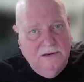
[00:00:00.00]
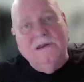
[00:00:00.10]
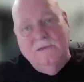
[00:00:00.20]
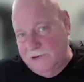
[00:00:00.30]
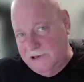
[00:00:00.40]

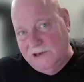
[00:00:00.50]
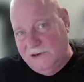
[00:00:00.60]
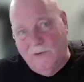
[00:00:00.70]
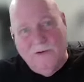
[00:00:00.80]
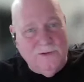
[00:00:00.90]
Did
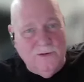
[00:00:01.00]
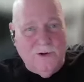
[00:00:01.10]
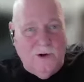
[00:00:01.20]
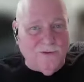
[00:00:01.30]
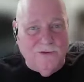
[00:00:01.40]
you ever
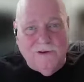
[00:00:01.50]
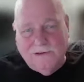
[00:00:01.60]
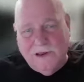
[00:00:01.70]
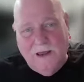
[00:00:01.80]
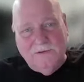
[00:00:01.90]
go through
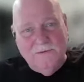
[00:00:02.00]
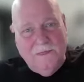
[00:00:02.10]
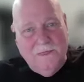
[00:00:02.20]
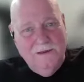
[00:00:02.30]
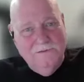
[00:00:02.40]
those
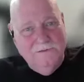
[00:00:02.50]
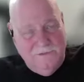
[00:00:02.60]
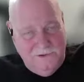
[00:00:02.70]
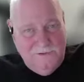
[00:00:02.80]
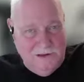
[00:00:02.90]
times
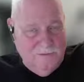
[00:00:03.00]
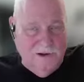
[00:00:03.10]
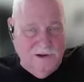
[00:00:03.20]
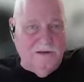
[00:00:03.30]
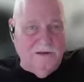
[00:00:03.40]
when you're
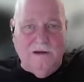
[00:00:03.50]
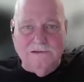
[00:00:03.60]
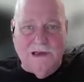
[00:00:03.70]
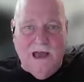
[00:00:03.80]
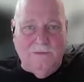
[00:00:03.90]
on the
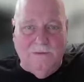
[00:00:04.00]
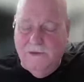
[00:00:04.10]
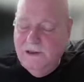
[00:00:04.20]
mountaintop?